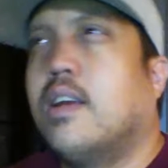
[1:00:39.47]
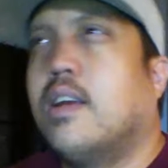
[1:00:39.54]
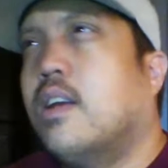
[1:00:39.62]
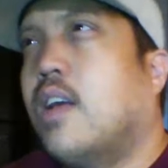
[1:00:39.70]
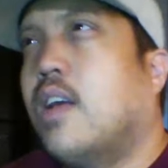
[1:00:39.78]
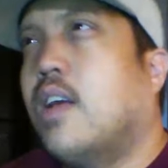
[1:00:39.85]

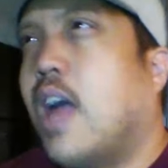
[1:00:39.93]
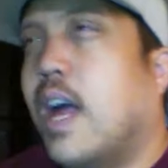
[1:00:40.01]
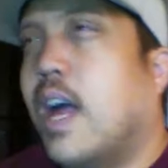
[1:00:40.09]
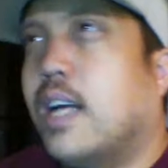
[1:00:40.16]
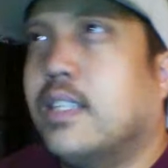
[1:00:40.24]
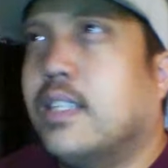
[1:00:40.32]

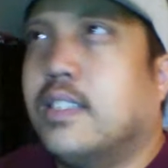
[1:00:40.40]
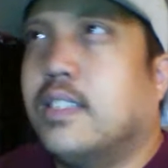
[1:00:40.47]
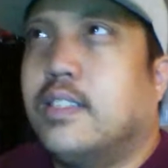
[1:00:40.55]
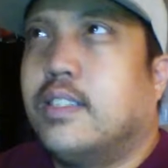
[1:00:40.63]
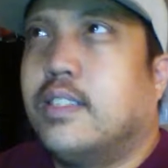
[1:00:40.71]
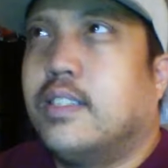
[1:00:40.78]
and
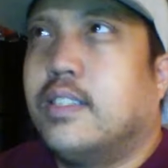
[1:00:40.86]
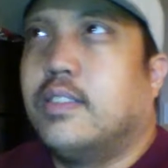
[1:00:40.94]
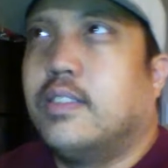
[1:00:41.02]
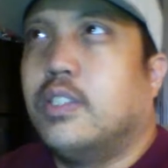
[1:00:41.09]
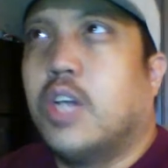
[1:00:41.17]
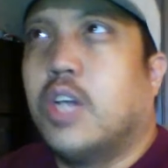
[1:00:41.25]
you
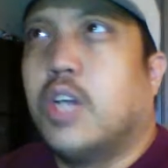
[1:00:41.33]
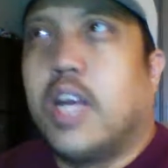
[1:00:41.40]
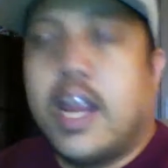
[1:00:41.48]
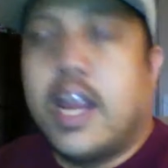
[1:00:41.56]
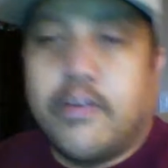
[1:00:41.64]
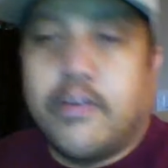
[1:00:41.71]
could get it
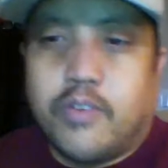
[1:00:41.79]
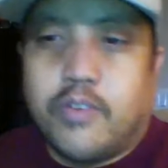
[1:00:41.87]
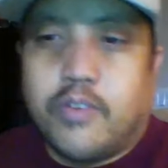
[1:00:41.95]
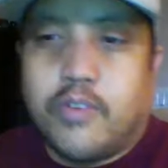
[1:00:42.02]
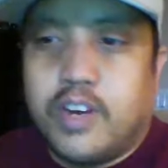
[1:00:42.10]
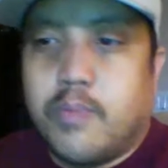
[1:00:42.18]
for
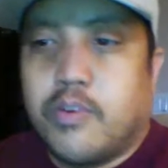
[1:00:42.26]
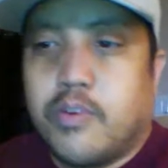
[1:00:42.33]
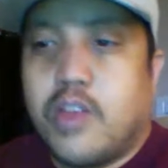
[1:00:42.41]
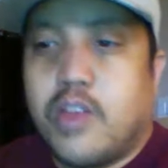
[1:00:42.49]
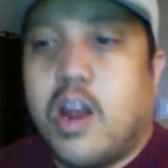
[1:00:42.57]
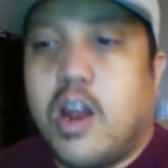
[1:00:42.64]
50%
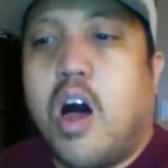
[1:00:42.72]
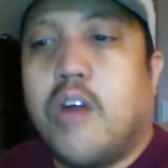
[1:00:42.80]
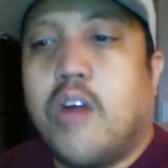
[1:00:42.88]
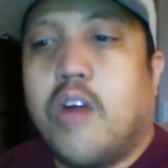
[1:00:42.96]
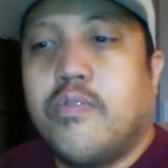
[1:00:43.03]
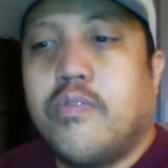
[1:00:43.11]
off.
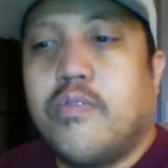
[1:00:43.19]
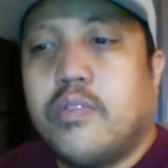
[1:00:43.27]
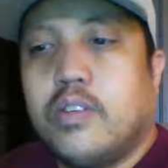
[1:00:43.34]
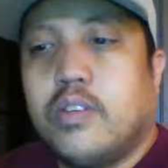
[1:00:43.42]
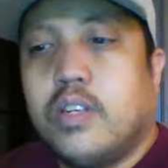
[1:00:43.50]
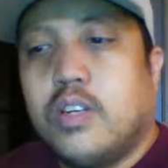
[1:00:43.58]

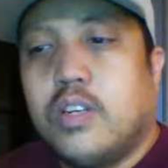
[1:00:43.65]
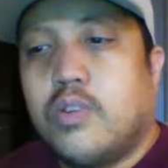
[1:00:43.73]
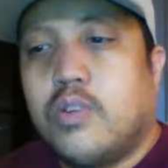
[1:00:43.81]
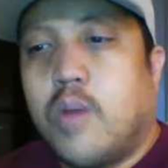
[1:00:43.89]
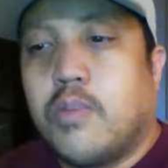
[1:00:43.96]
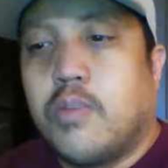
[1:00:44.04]
So I'm
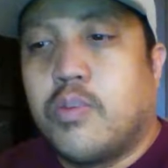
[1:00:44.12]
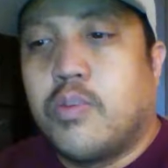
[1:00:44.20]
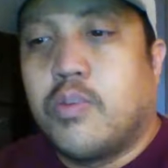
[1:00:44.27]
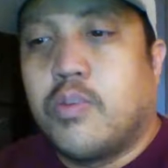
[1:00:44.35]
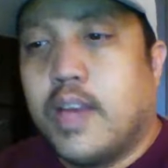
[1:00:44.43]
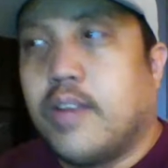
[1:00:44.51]
just
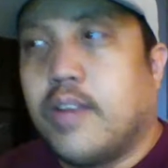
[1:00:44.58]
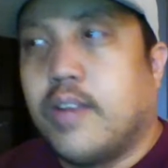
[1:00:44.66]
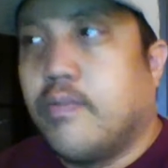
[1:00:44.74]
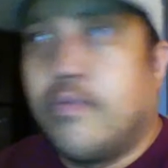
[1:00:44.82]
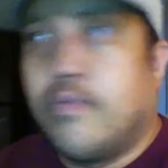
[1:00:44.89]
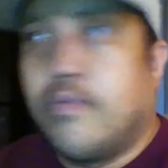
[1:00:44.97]
waiting
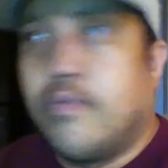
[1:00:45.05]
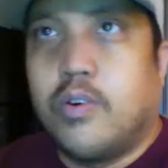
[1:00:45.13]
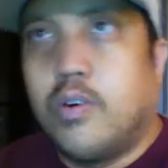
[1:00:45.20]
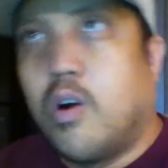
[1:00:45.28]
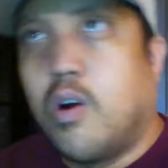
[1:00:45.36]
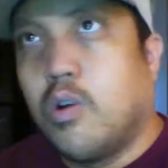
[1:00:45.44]
for our
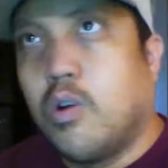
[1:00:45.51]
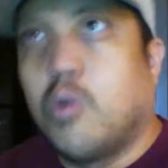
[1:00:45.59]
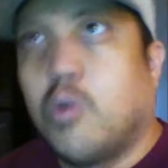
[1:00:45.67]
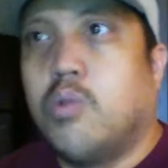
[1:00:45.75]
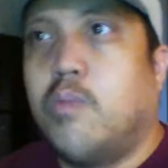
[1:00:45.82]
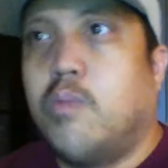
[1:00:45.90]
local
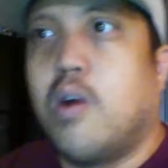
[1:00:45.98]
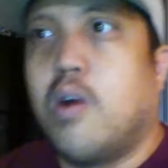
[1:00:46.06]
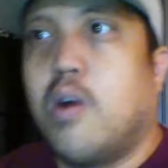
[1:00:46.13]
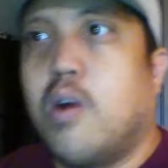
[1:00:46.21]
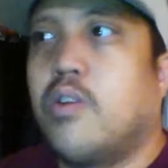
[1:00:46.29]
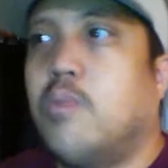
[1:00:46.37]
Barnes and
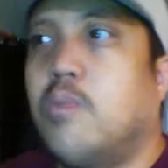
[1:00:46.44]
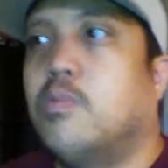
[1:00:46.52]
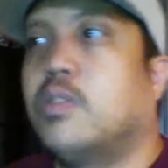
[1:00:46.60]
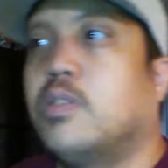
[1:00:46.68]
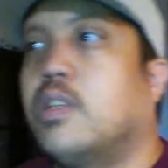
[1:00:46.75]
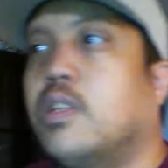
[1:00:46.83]
Nobles
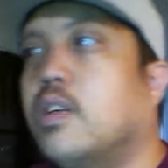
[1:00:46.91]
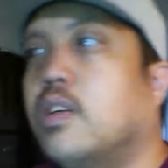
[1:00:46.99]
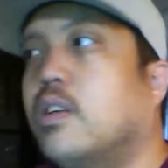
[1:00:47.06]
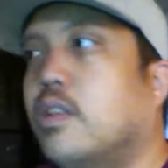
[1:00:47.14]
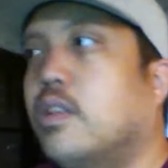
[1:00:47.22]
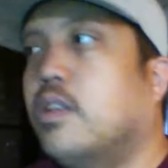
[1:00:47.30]
to
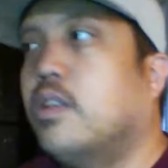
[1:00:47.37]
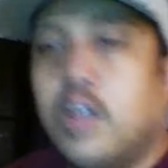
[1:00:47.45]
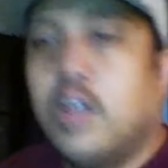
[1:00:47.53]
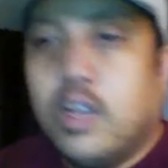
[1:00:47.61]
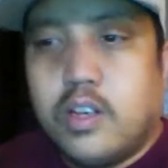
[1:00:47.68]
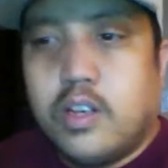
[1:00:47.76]

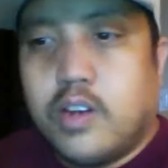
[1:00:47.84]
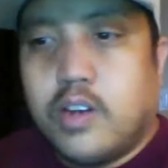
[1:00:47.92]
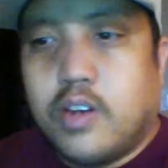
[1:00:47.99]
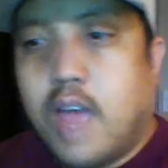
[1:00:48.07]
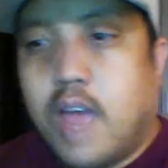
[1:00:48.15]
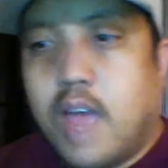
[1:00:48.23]

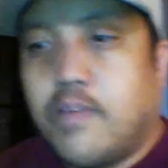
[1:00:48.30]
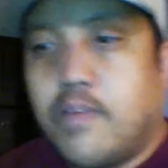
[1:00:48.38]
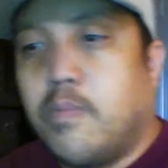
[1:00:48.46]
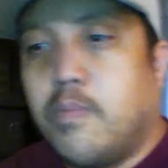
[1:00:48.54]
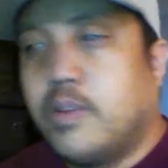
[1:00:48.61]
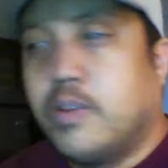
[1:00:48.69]
have
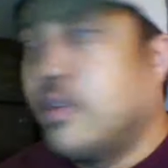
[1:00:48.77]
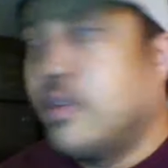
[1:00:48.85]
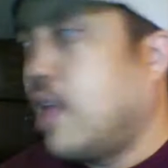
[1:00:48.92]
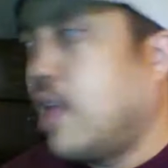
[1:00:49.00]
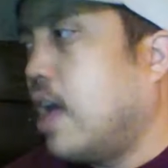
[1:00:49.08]
copies of that.